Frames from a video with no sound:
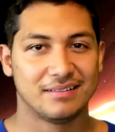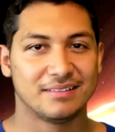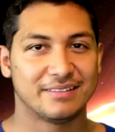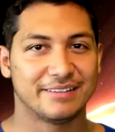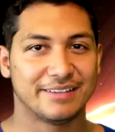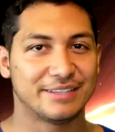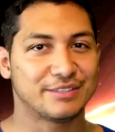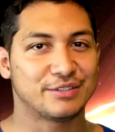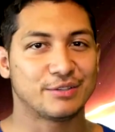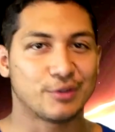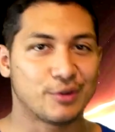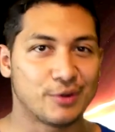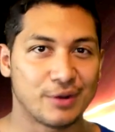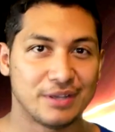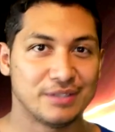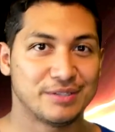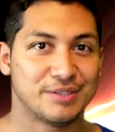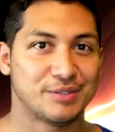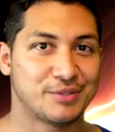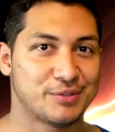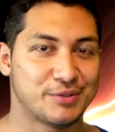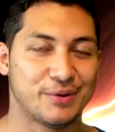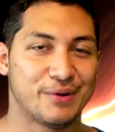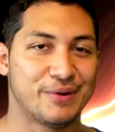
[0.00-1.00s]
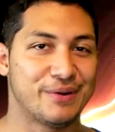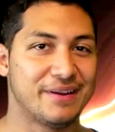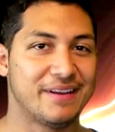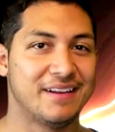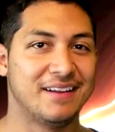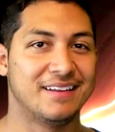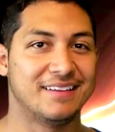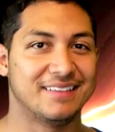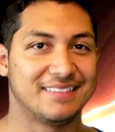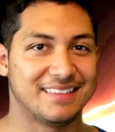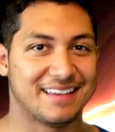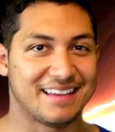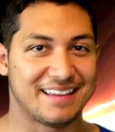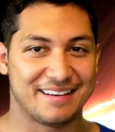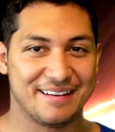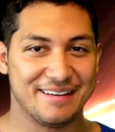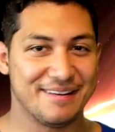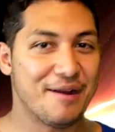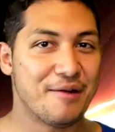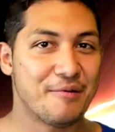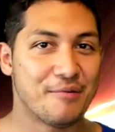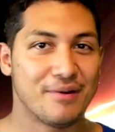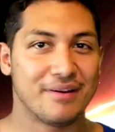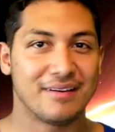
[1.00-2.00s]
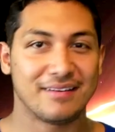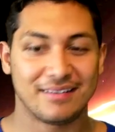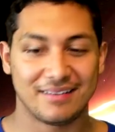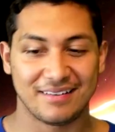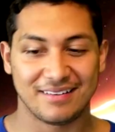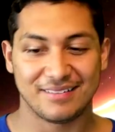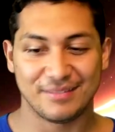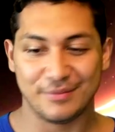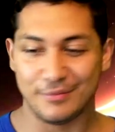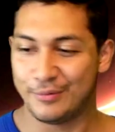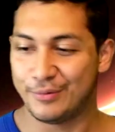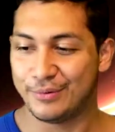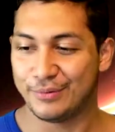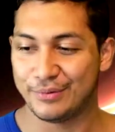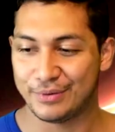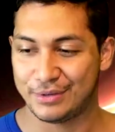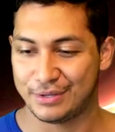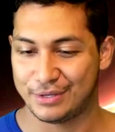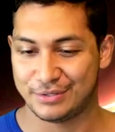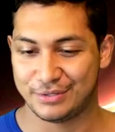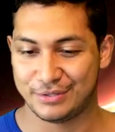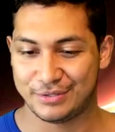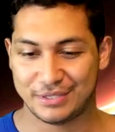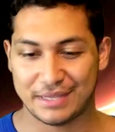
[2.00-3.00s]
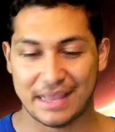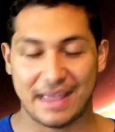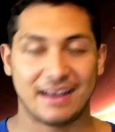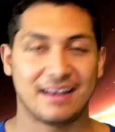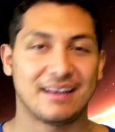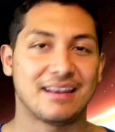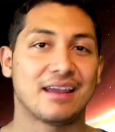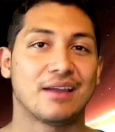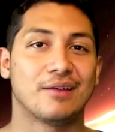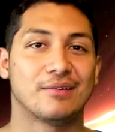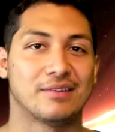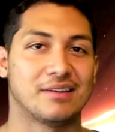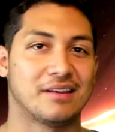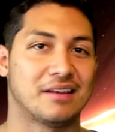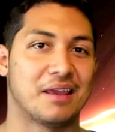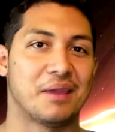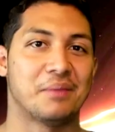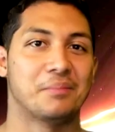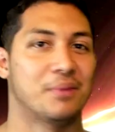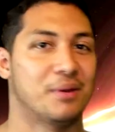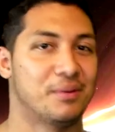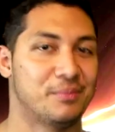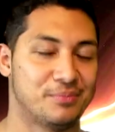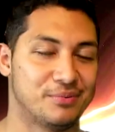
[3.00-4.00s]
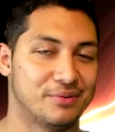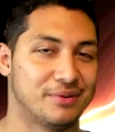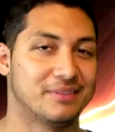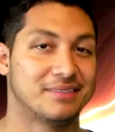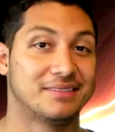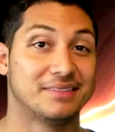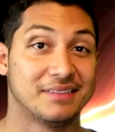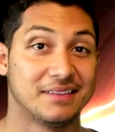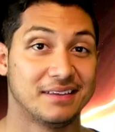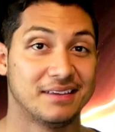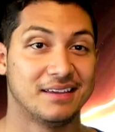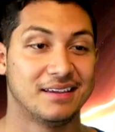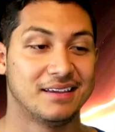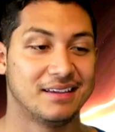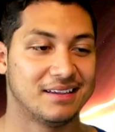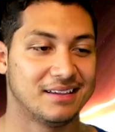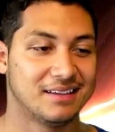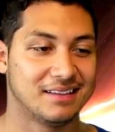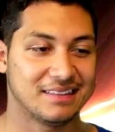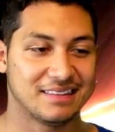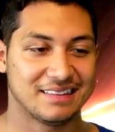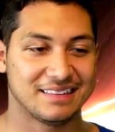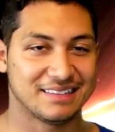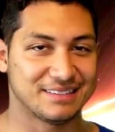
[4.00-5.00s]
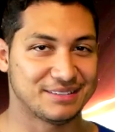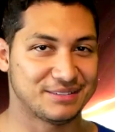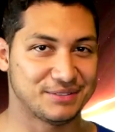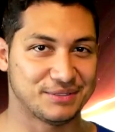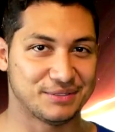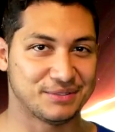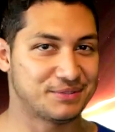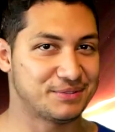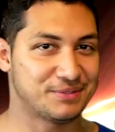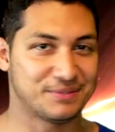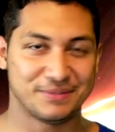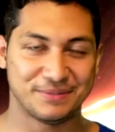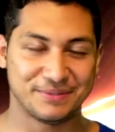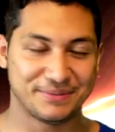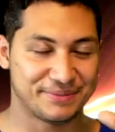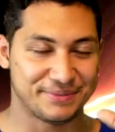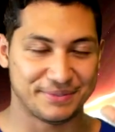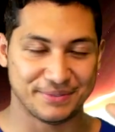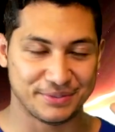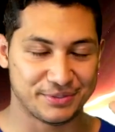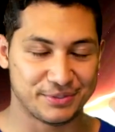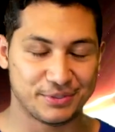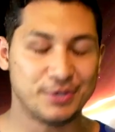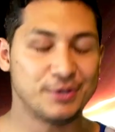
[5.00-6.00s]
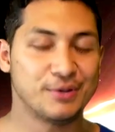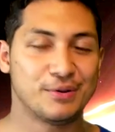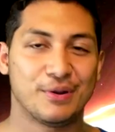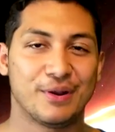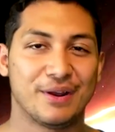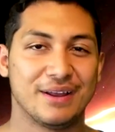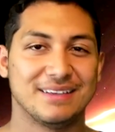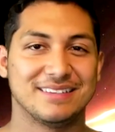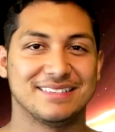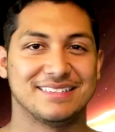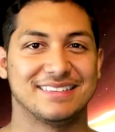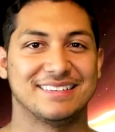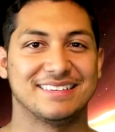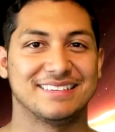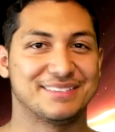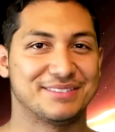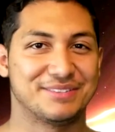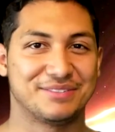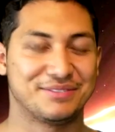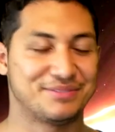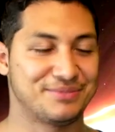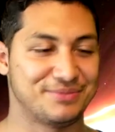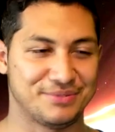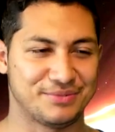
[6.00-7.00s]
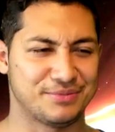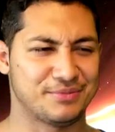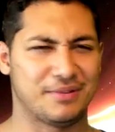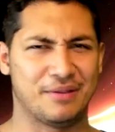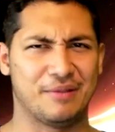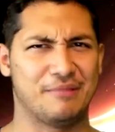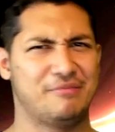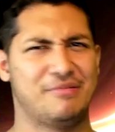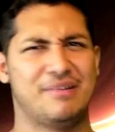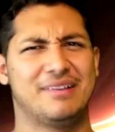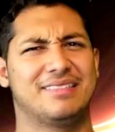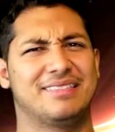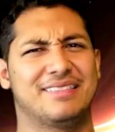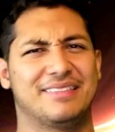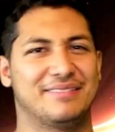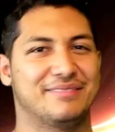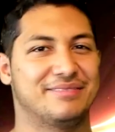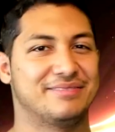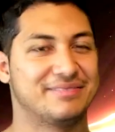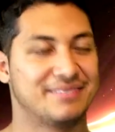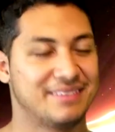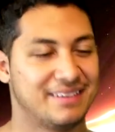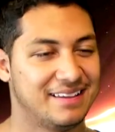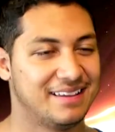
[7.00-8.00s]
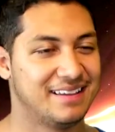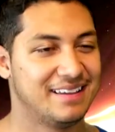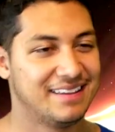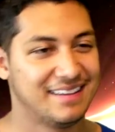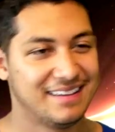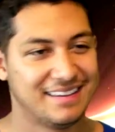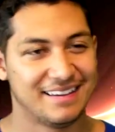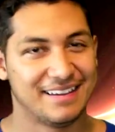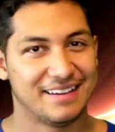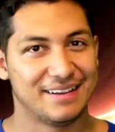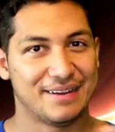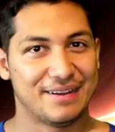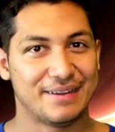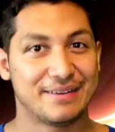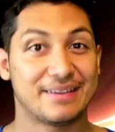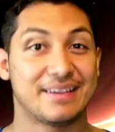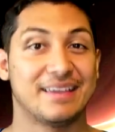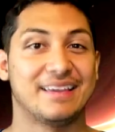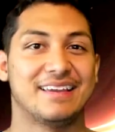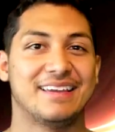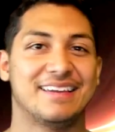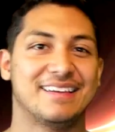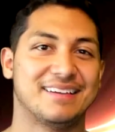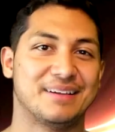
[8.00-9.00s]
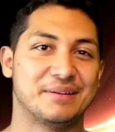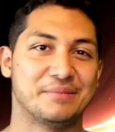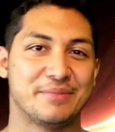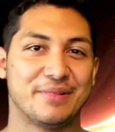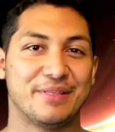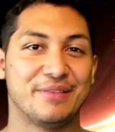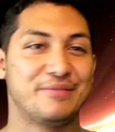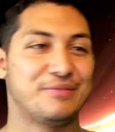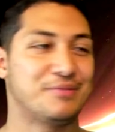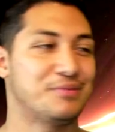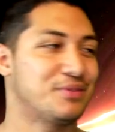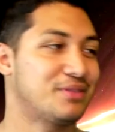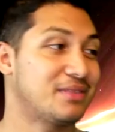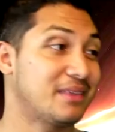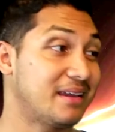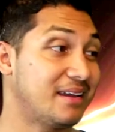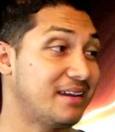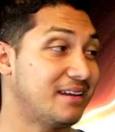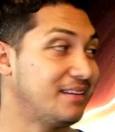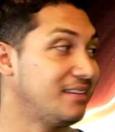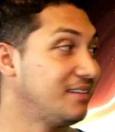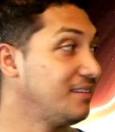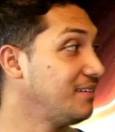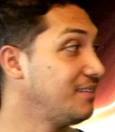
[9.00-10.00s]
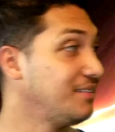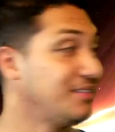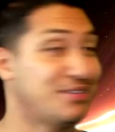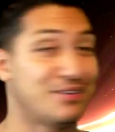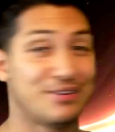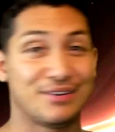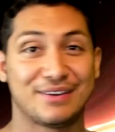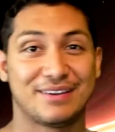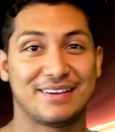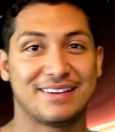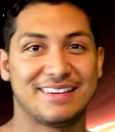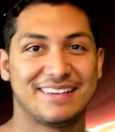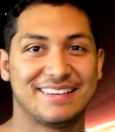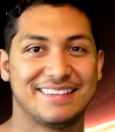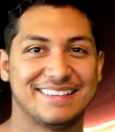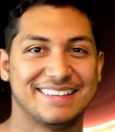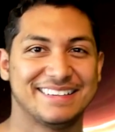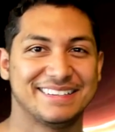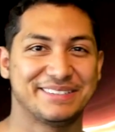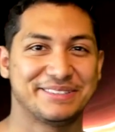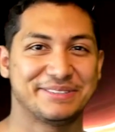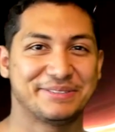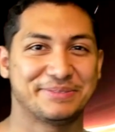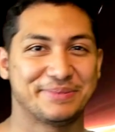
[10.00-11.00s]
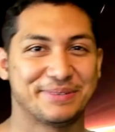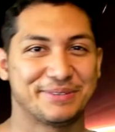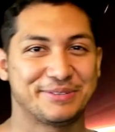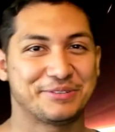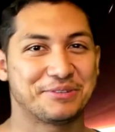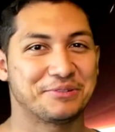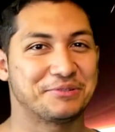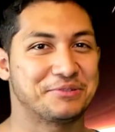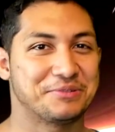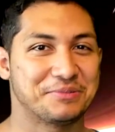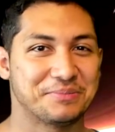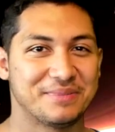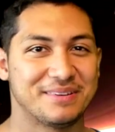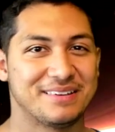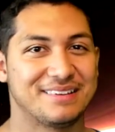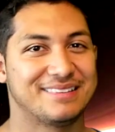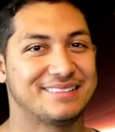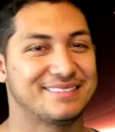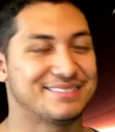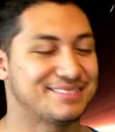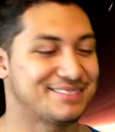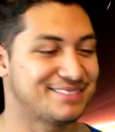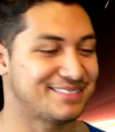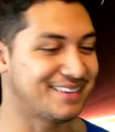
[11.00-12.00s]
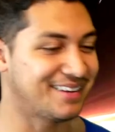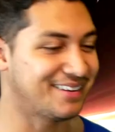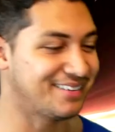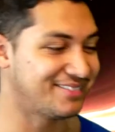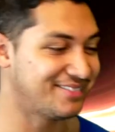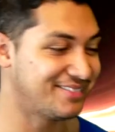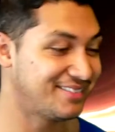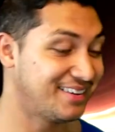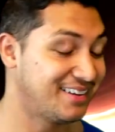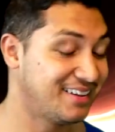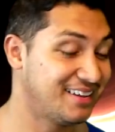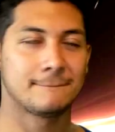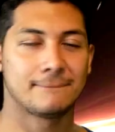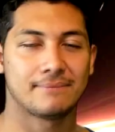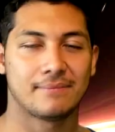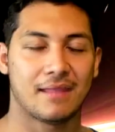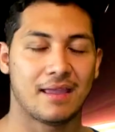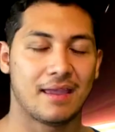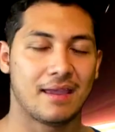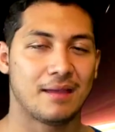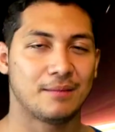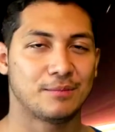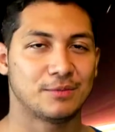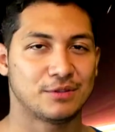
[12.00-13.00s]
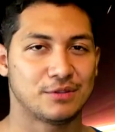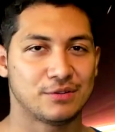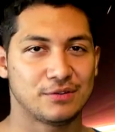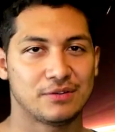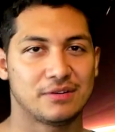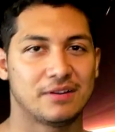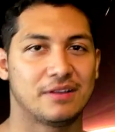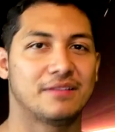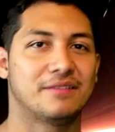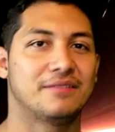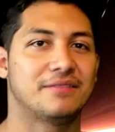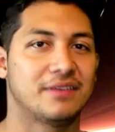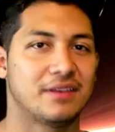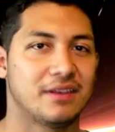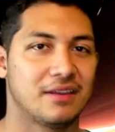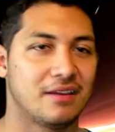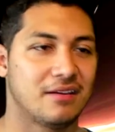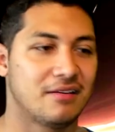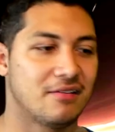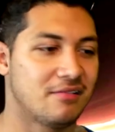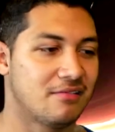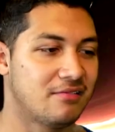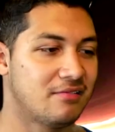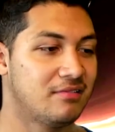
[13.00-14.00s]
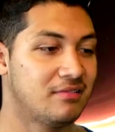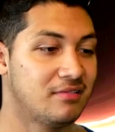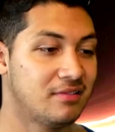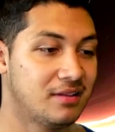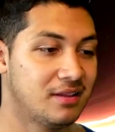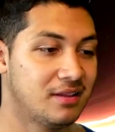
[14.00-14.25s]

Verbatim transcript: That's a crazy story that no one sat down and came up with. It's just, it's just too crazy. It's just like, what the f... Okay, I'm gonna leave you with that. Look, here's my social media and stuff. And I'm gonna do another video.